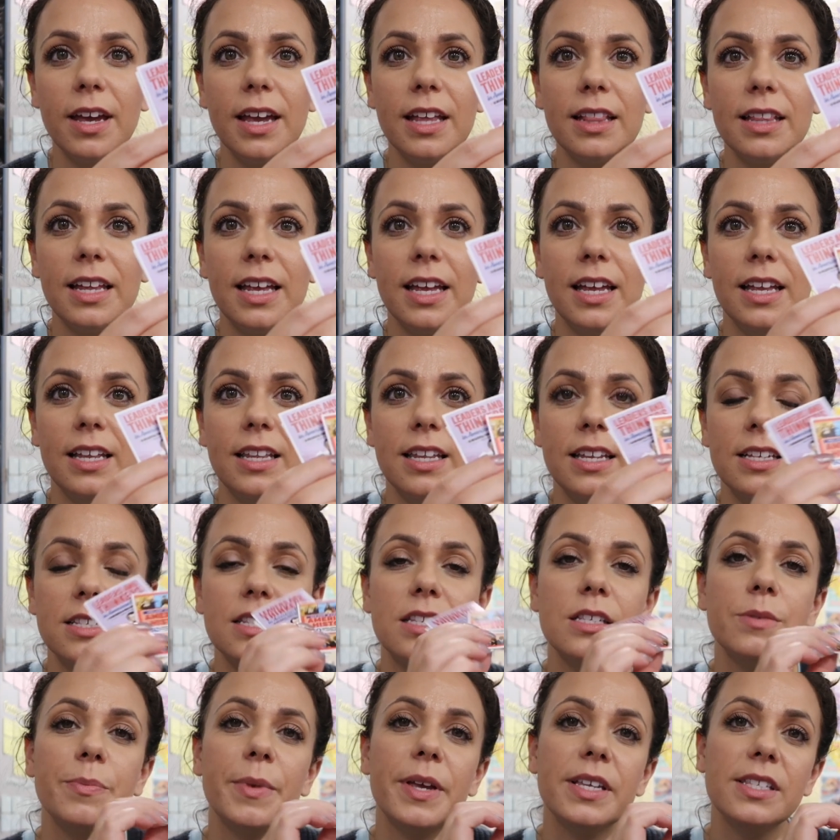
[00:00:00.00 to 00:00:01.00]
and then this
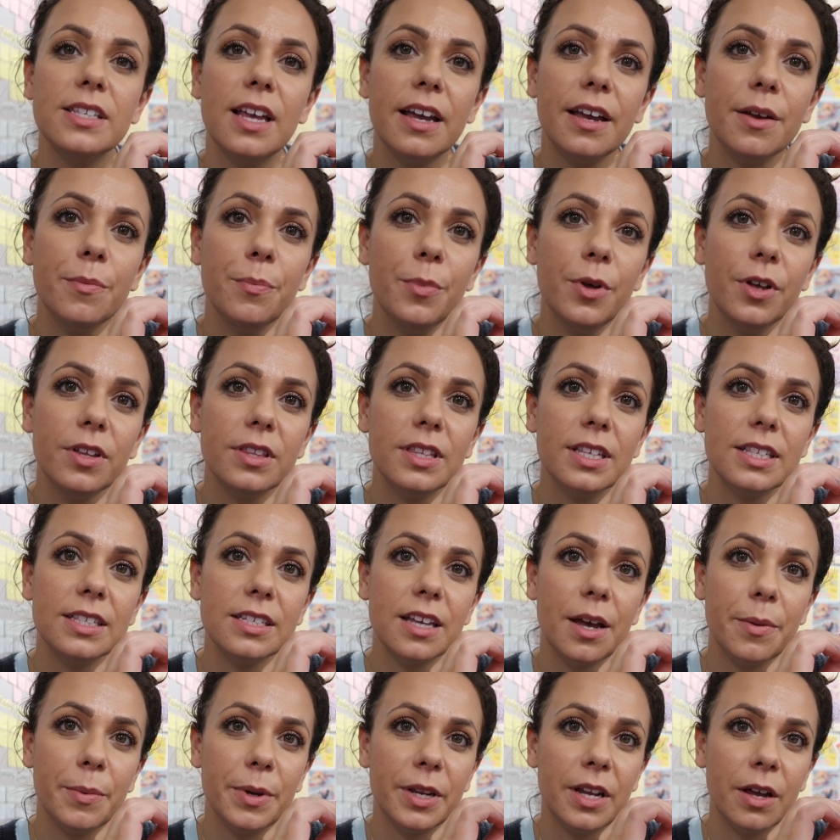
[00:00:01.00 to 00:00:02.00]
is my second book that's
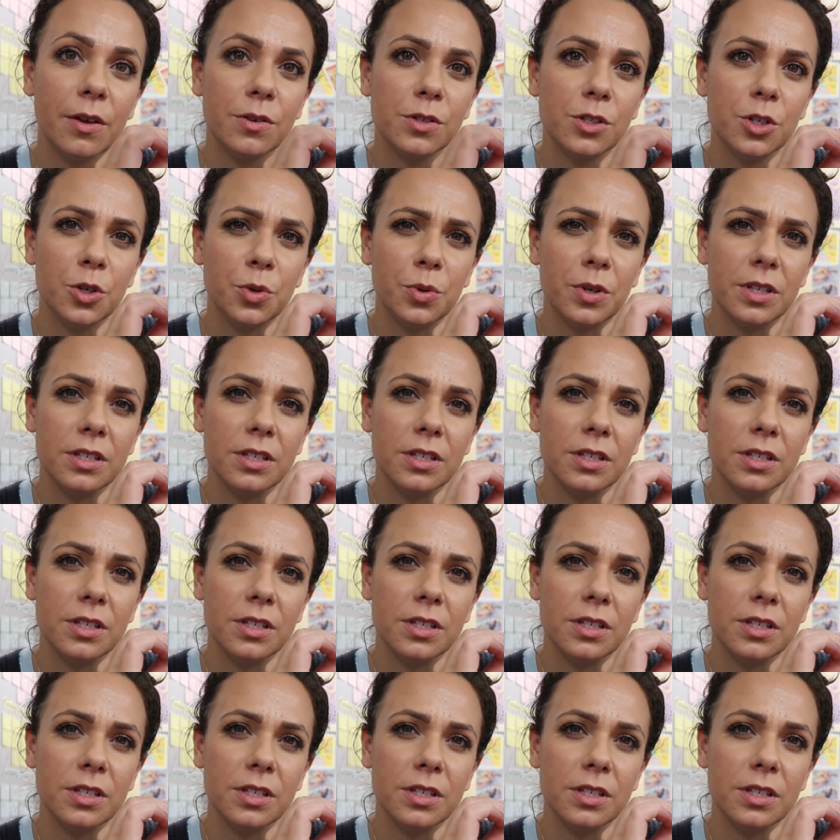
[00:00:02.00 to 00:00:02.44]
coming out soon.